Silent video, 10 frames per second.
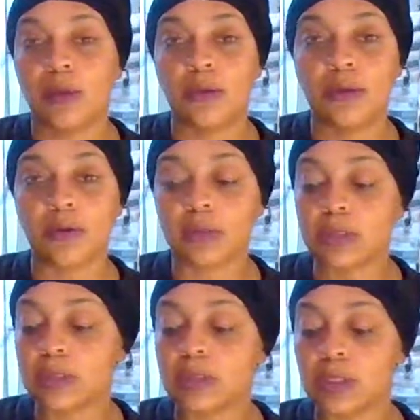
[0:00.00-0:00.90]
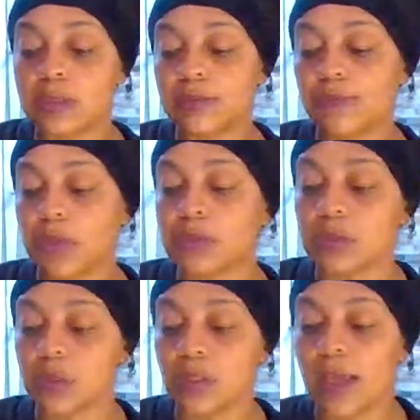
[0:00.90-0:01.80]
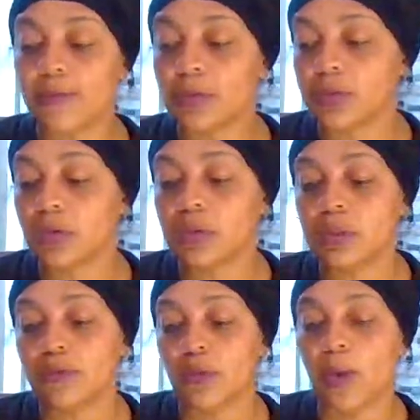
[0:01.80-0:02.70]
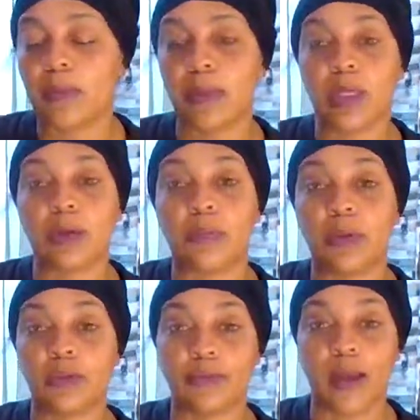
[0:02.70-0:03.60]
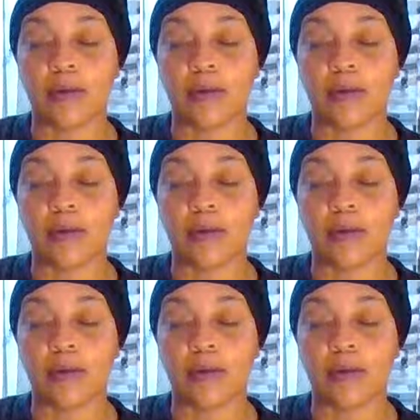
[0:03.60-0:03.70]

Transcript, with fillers: You know, it's, it's easy for us to look at life in a totally different way, but in a better